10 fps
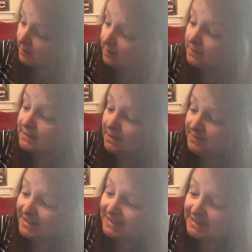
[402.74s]
Some
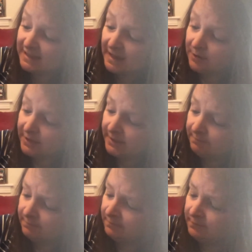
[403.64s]
days it's cloudy
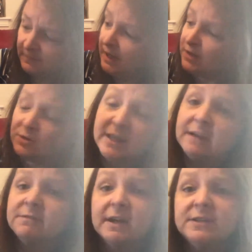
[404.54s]
and you can't
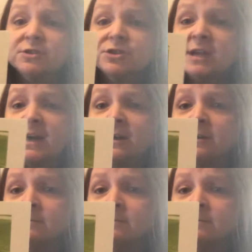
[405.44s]
find your shadow.